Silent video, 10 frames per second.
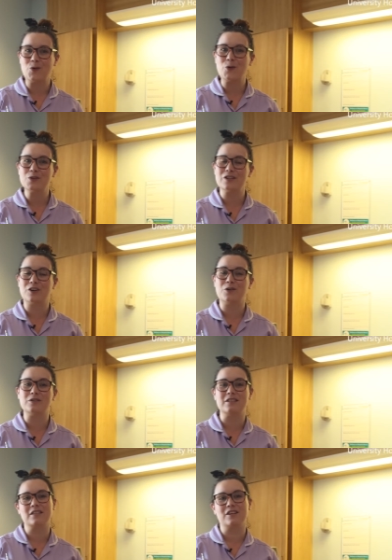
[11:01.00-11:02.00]
also
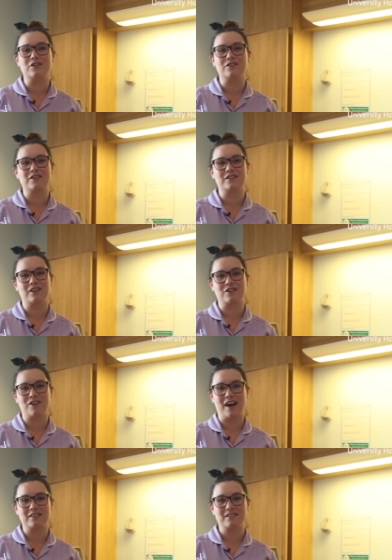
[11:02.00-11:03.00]
causes the uterus to
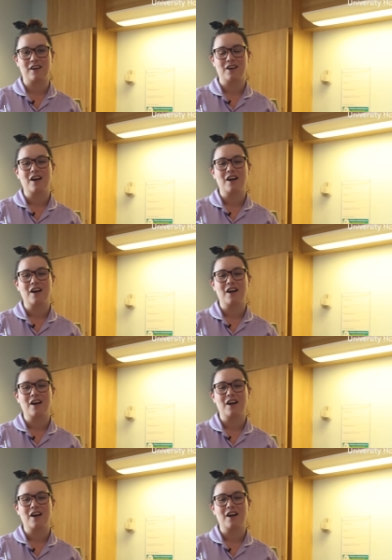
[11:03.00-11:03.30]
contract.